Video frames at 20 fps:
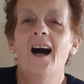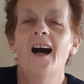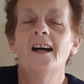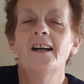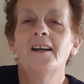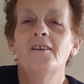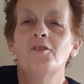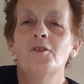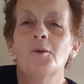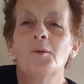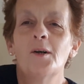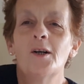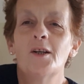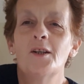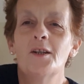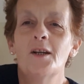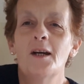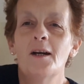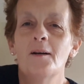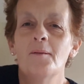Hi
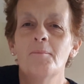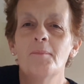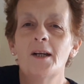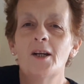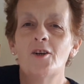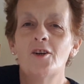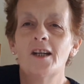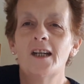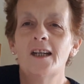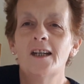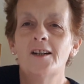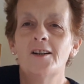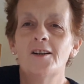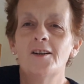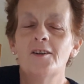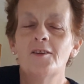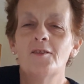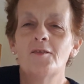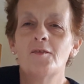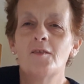everyone, Mary
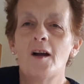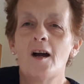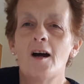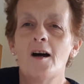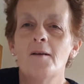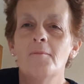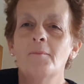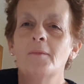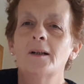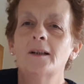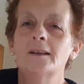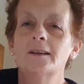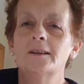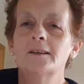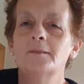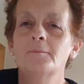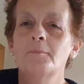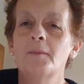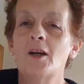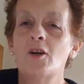here from
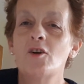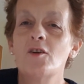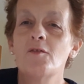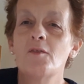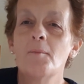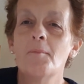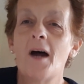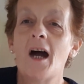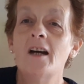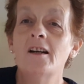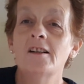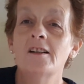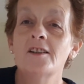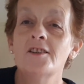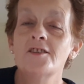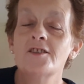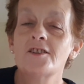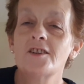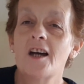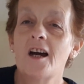Mary from
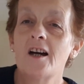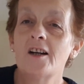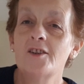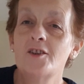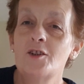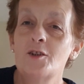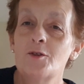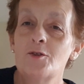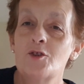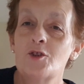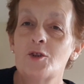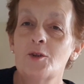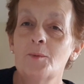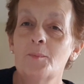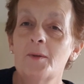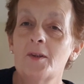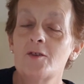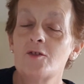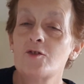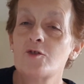Ireland on
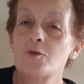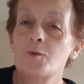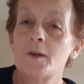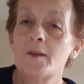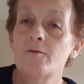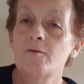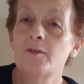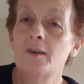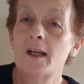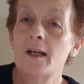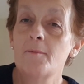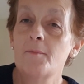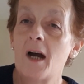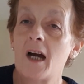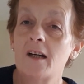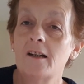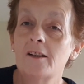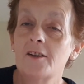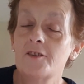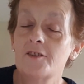YouTube, Twin Flame
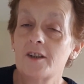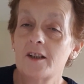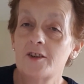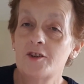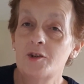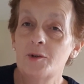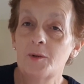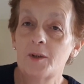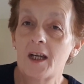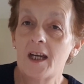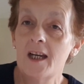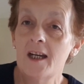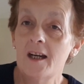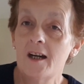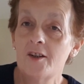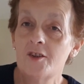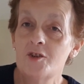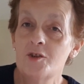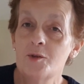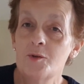Ireland and
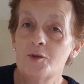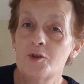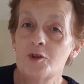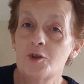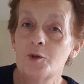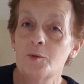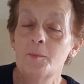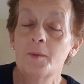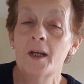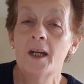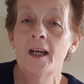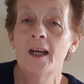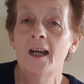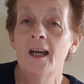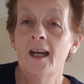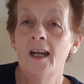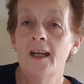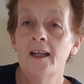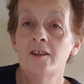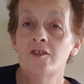UK on YouTube,
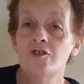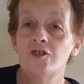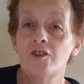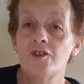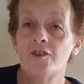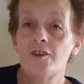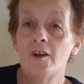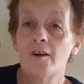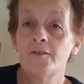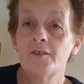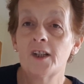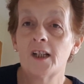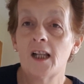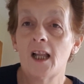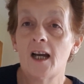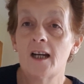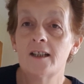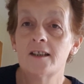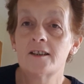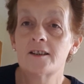Angels Love and
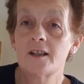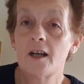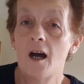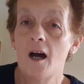Light